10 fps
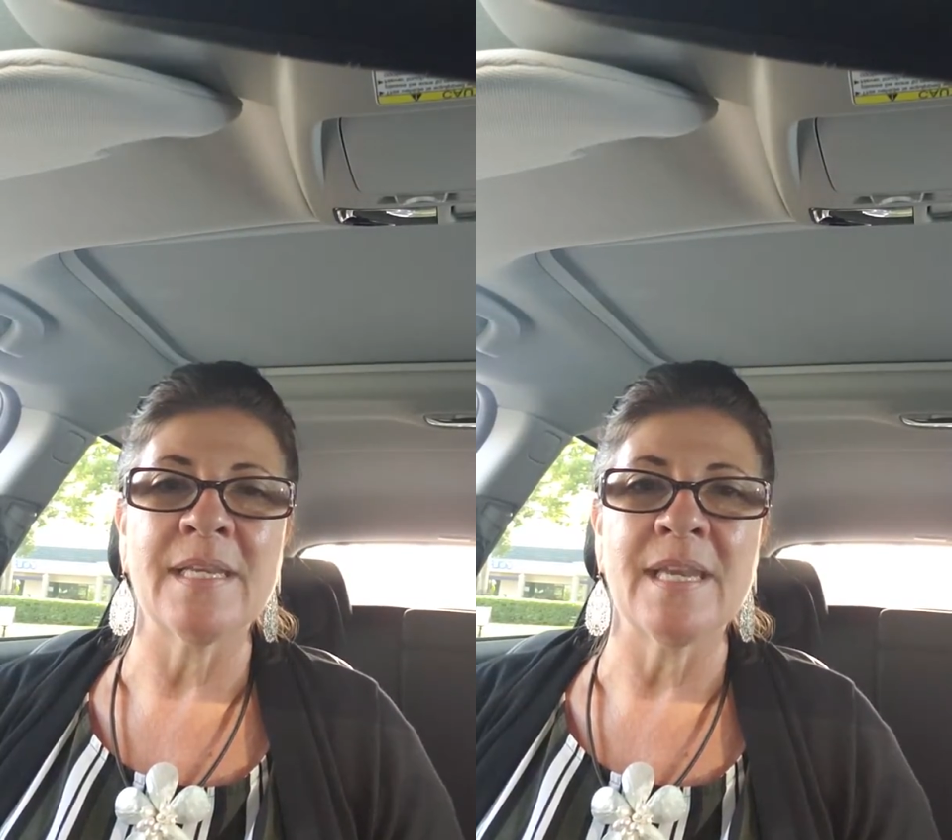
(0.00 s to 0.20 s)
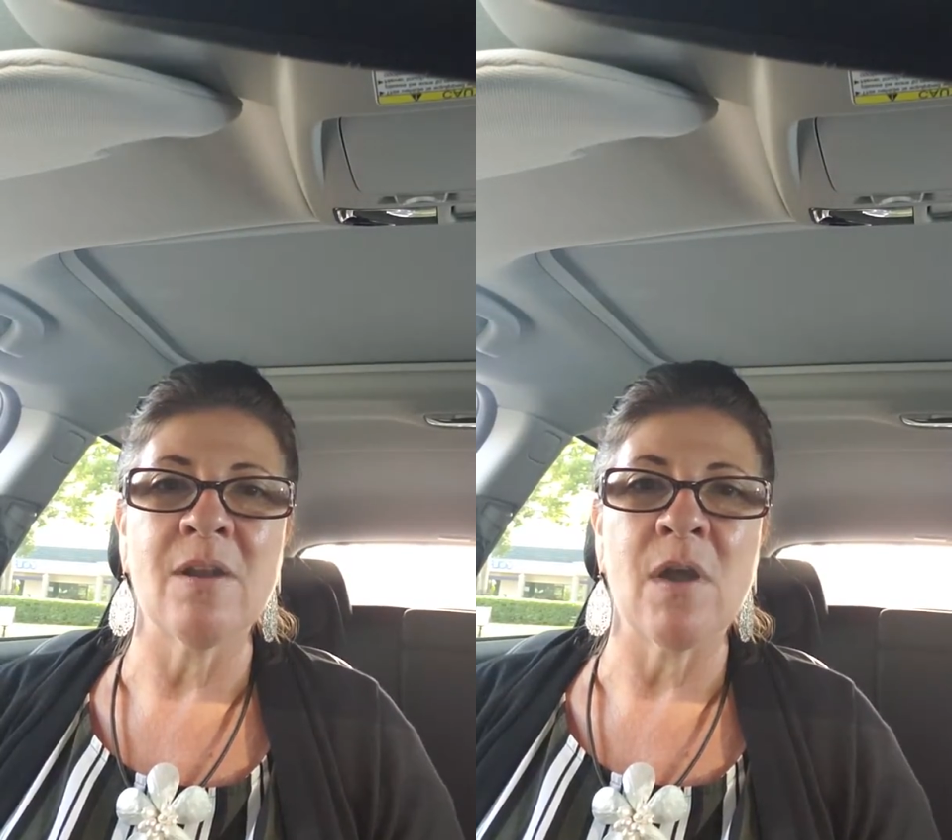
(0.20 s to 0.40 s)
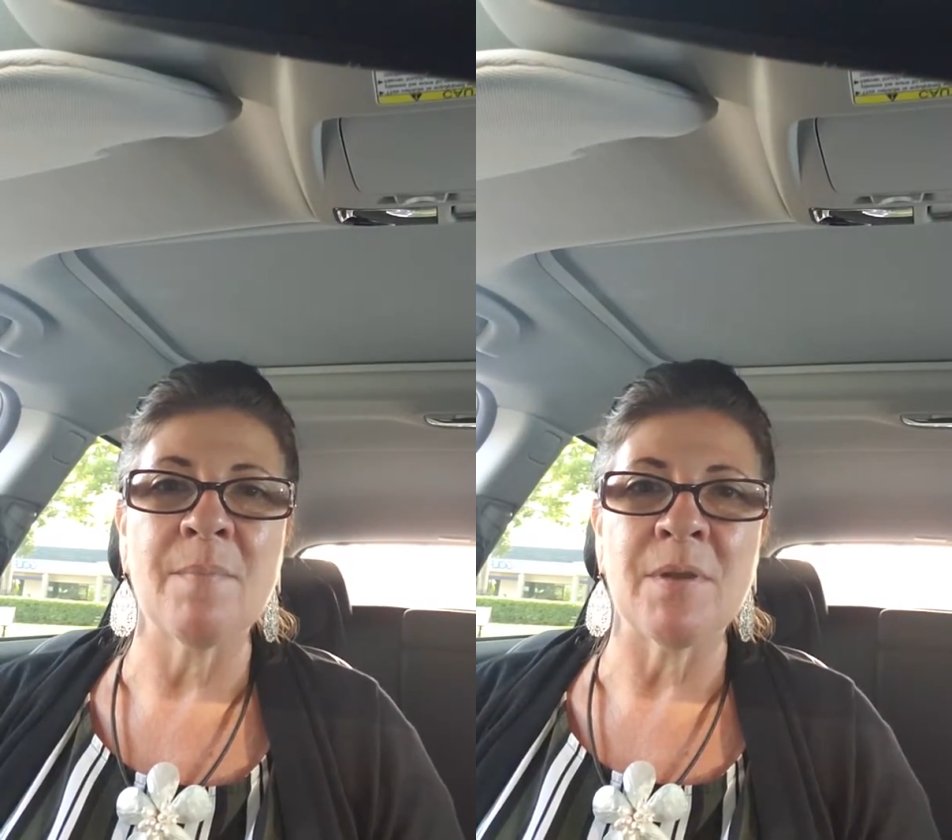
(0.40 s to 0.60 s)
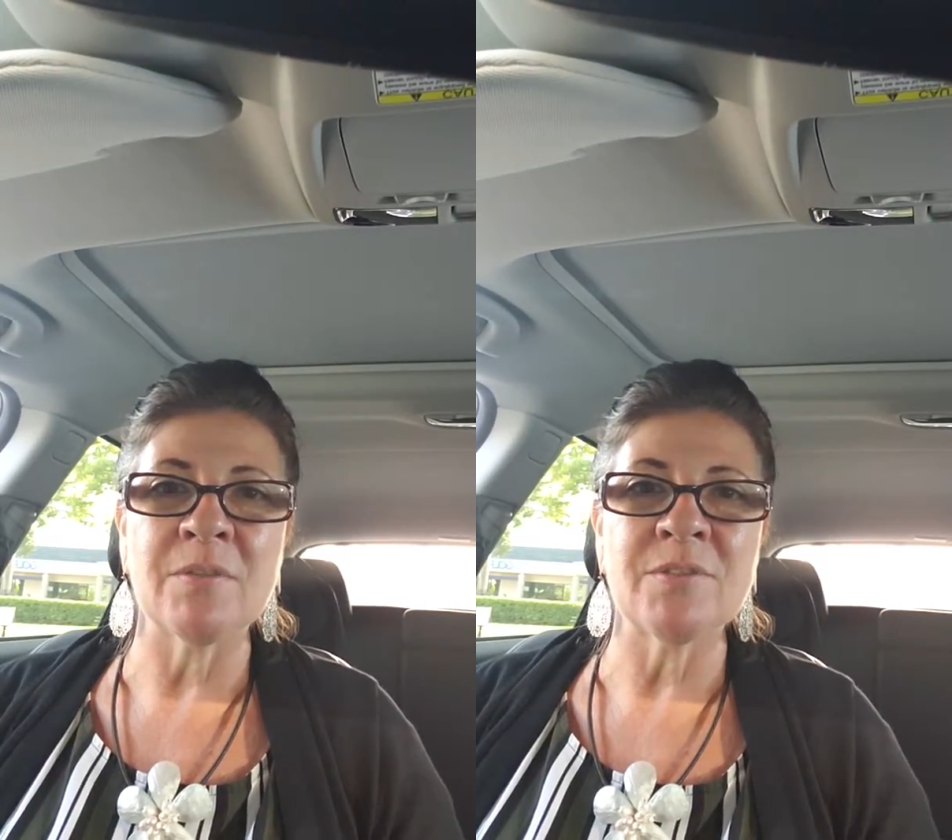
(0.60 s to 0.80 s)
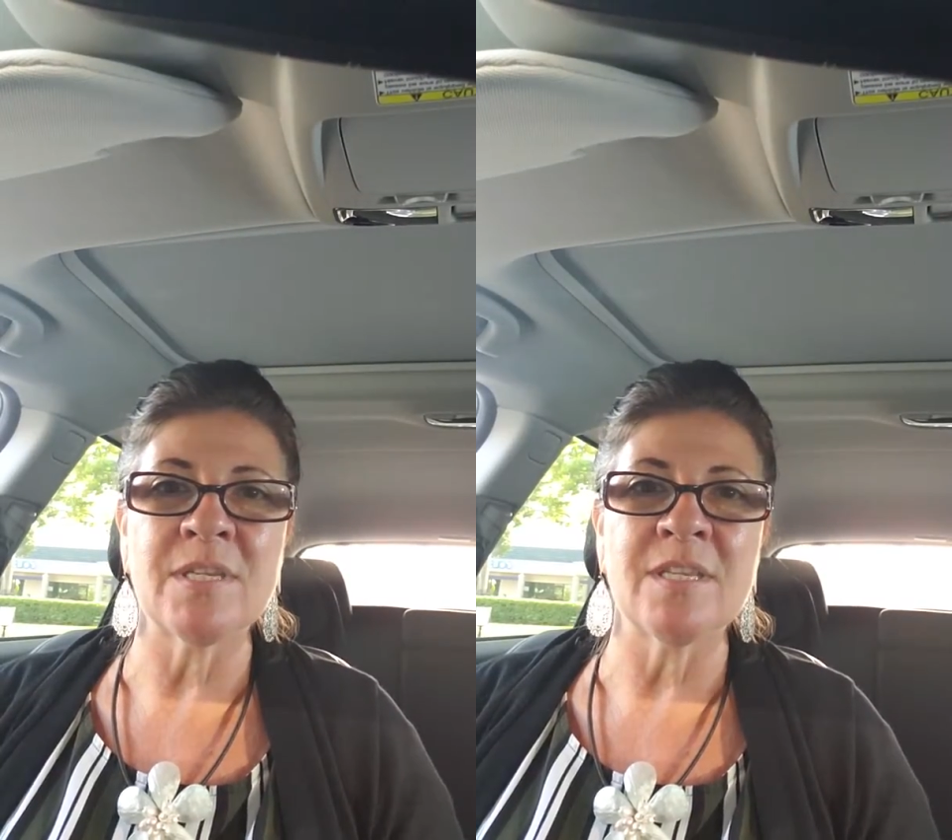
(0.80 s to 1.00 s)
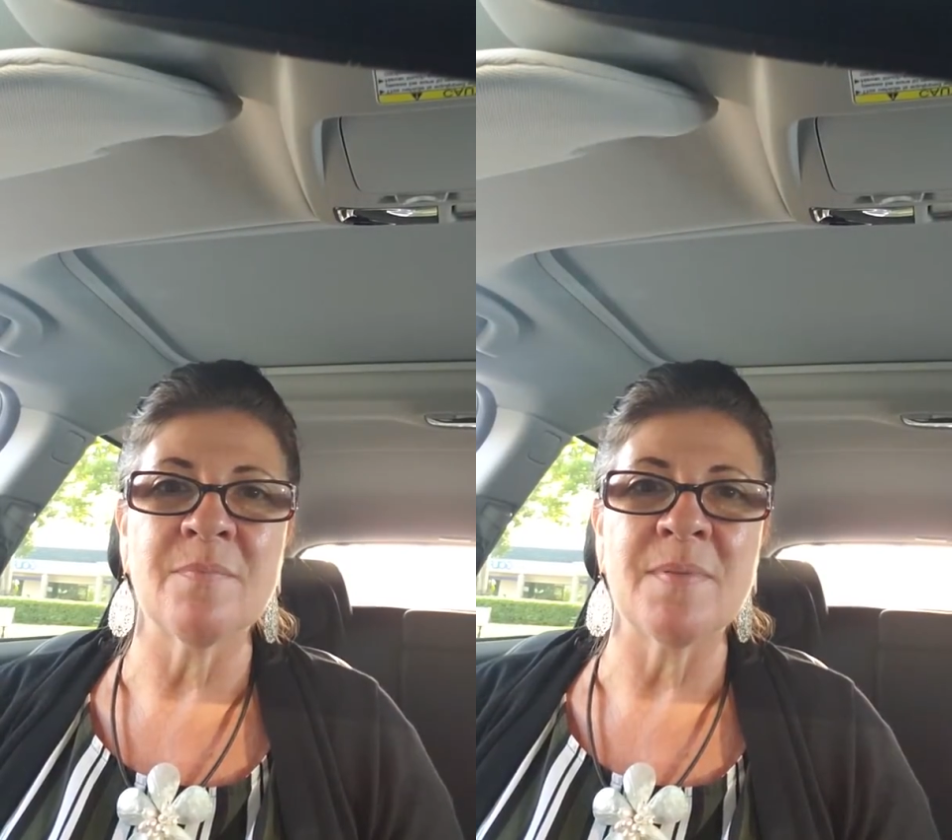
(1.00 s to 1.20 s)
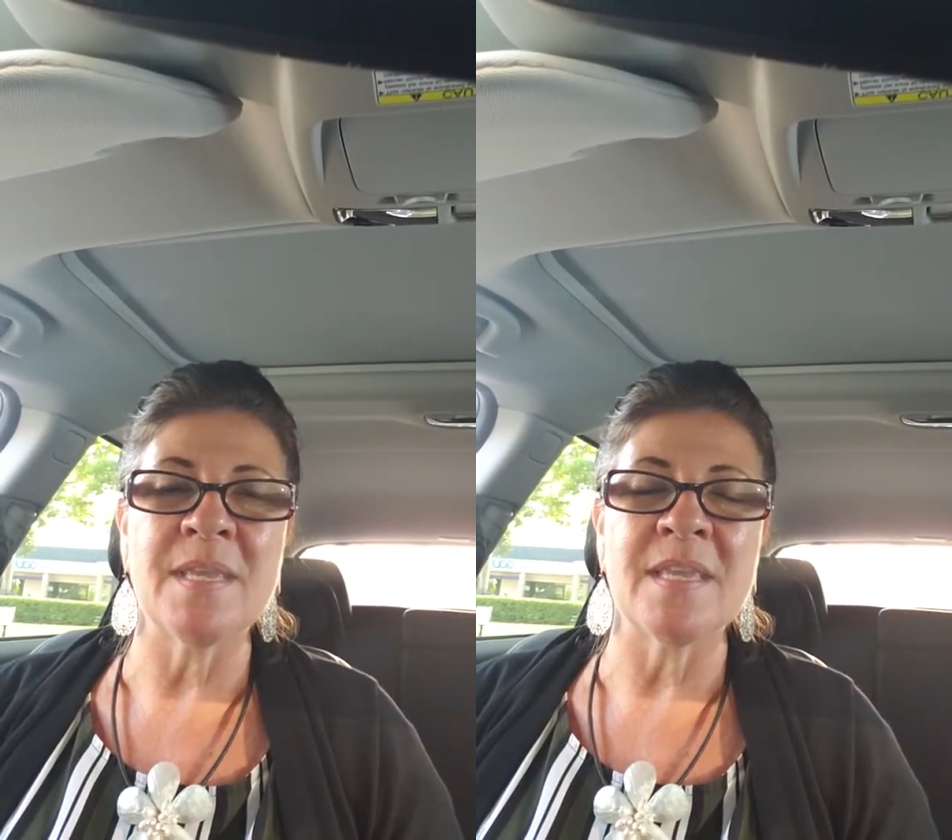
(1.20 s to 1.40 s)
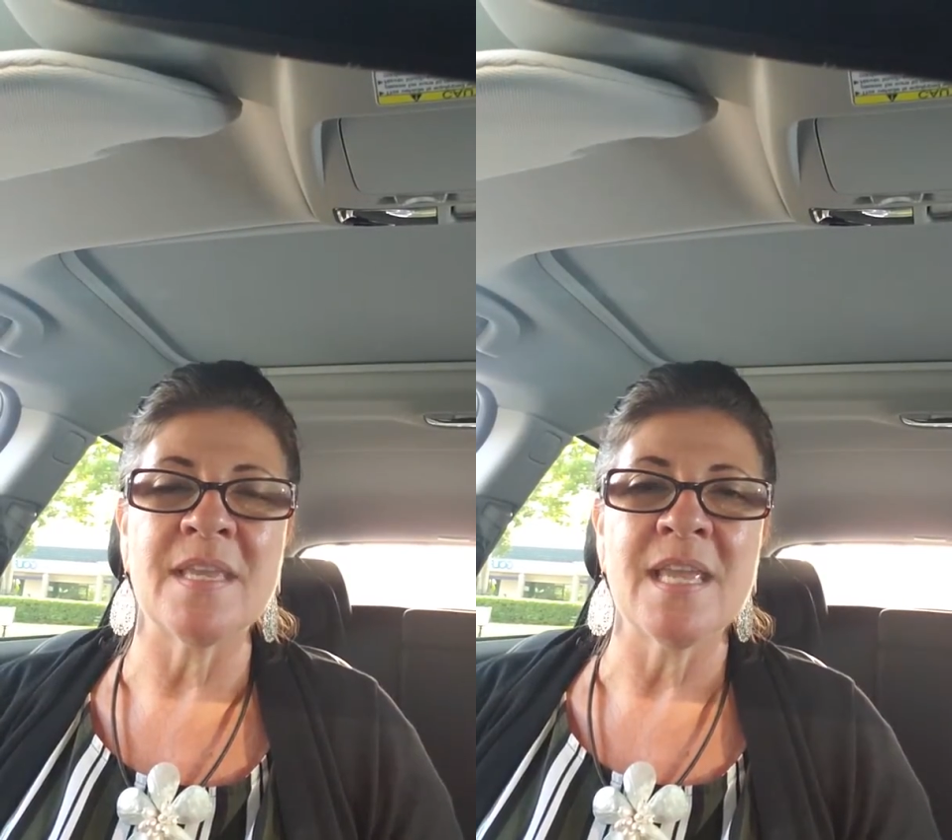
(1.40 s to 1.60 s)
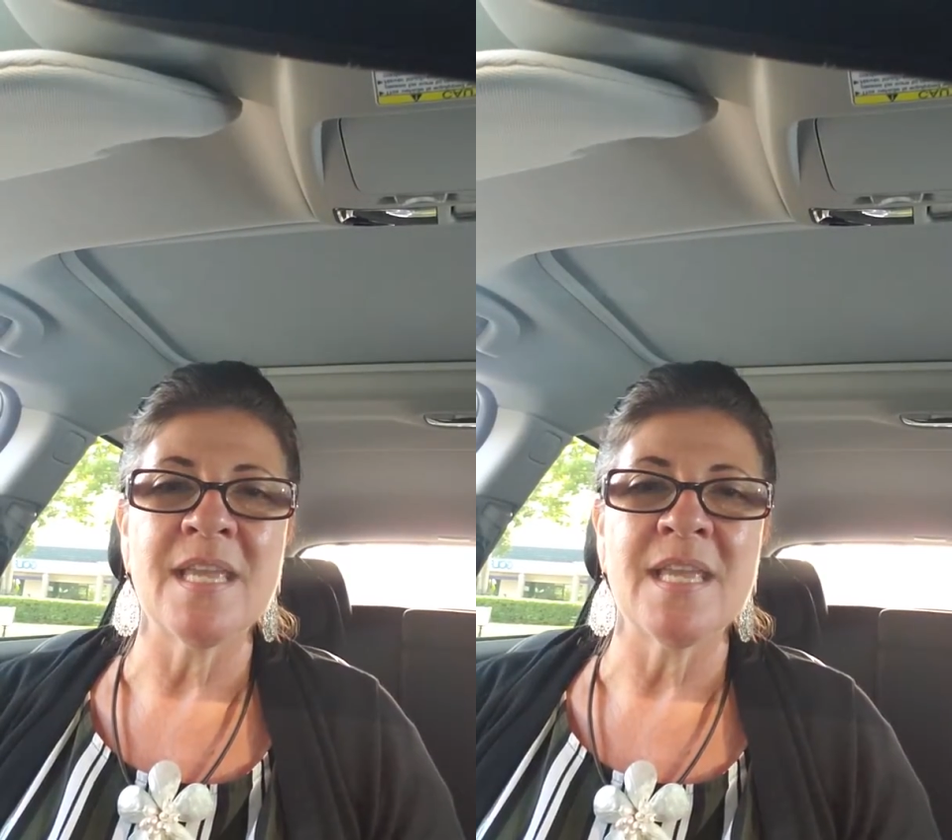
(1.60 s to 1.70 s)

Now, I'm also going to be